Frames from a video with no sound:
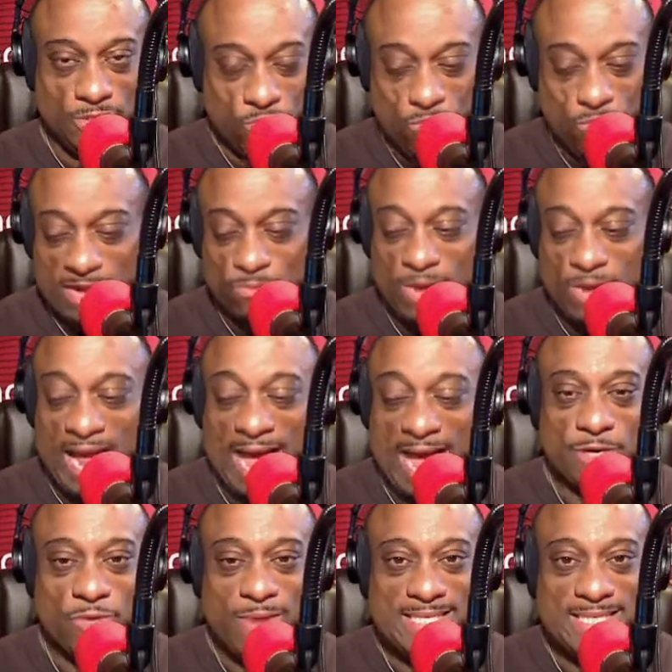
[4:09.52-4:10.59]
Great. Well, have a
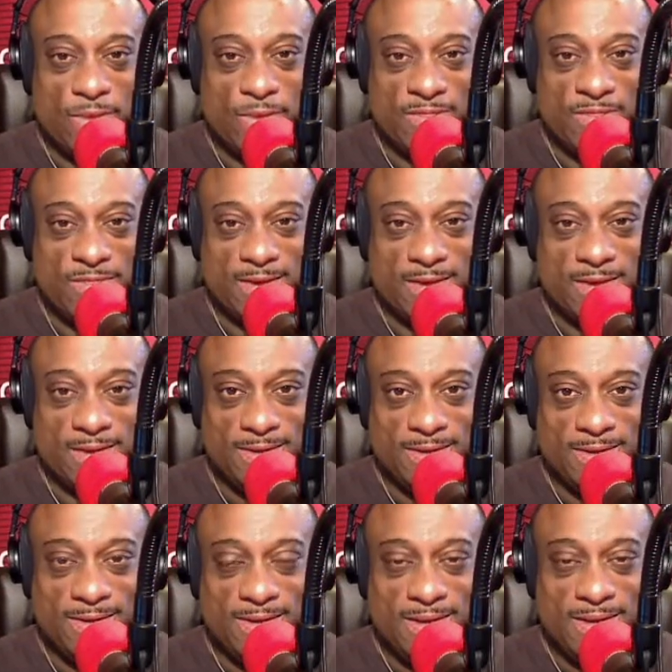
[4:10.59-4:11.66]
great day. That's way to
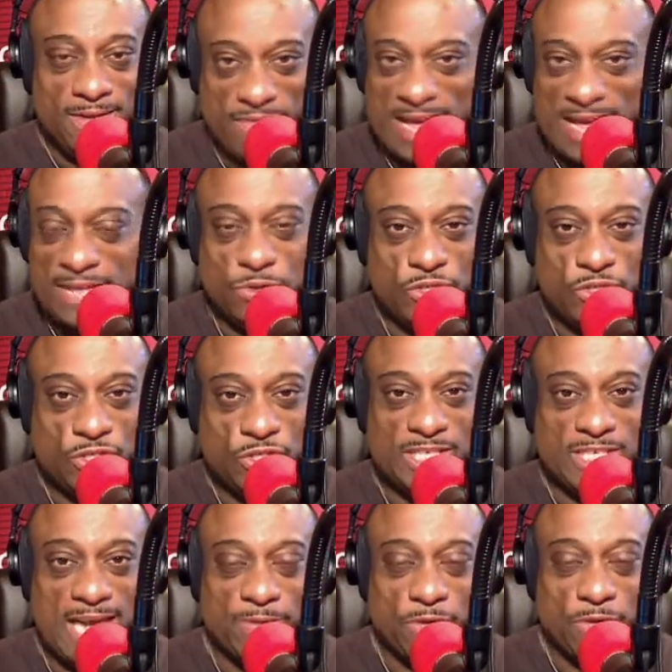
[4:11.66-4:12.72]
do it. Thank you so
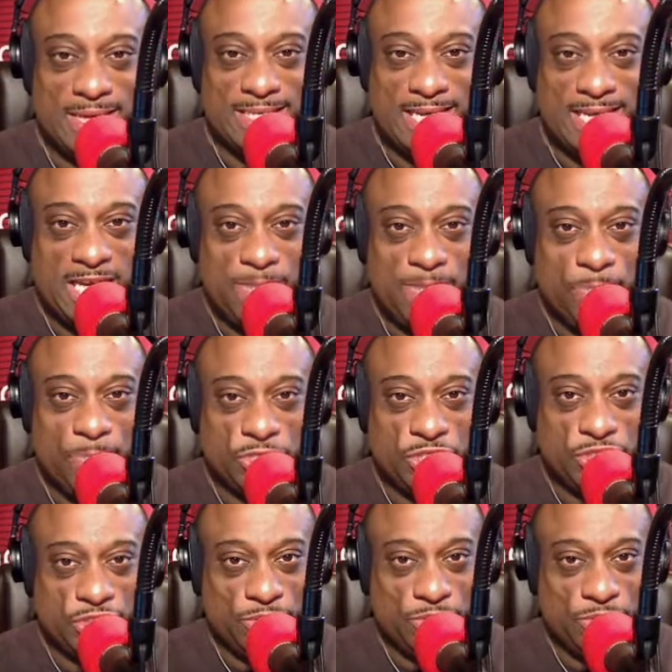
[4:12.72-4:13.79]
much. Have a great day. Keep on
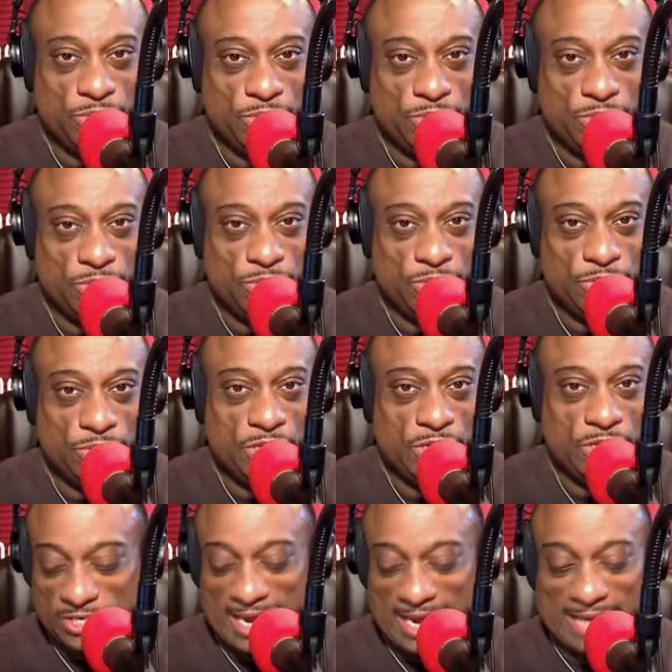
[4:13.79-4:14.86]
shooting those great pictures
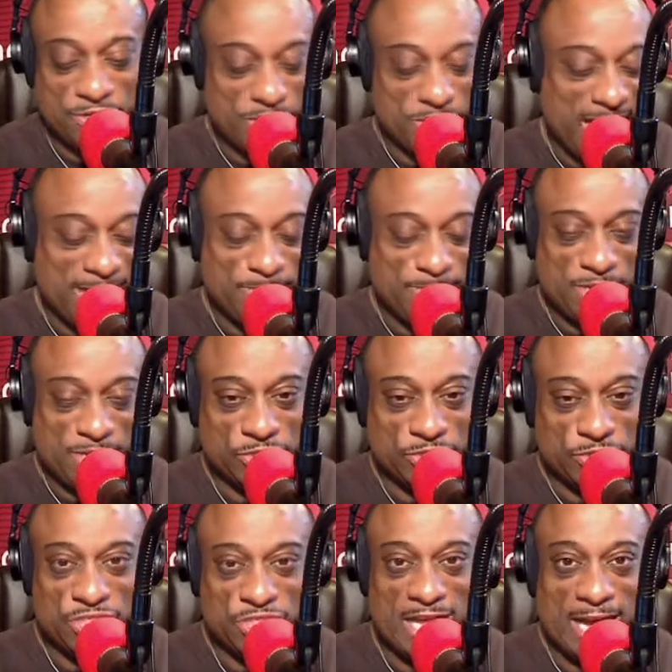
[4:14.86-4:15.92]
because you got a good eye because
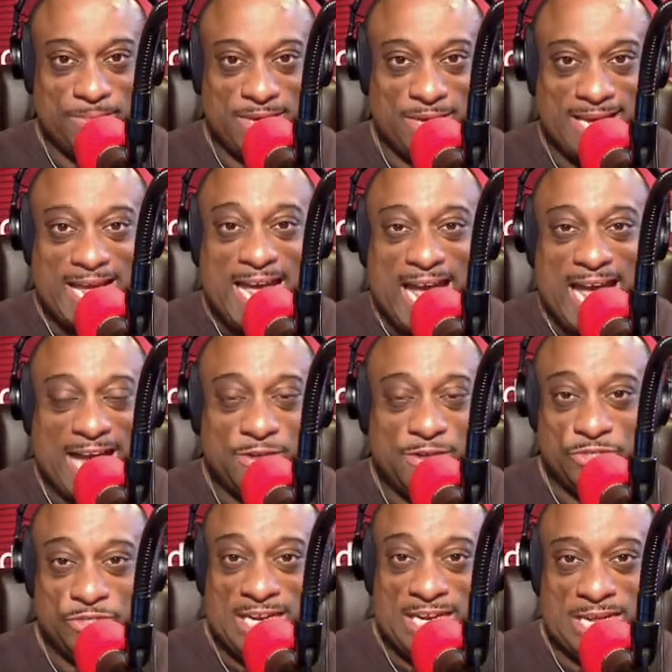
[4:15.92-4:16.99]
you shot me and
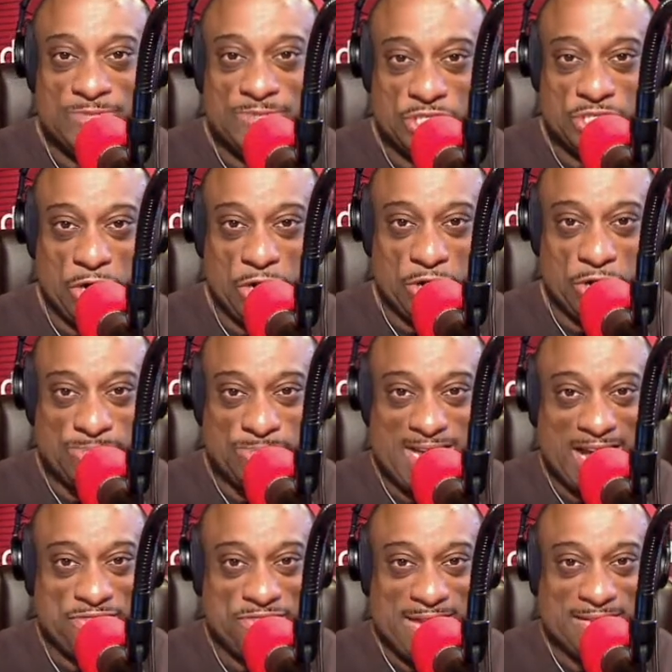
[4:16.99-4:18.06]
you didn't even charge me.
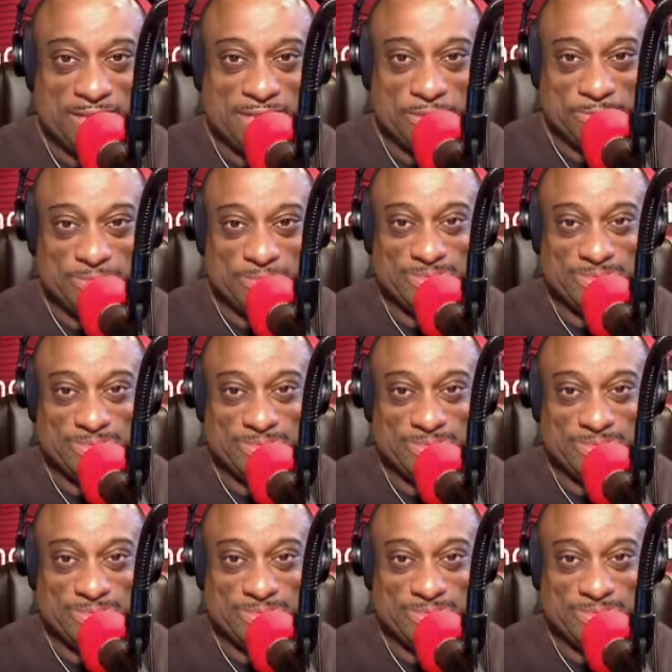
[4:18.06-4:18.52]
I thank you.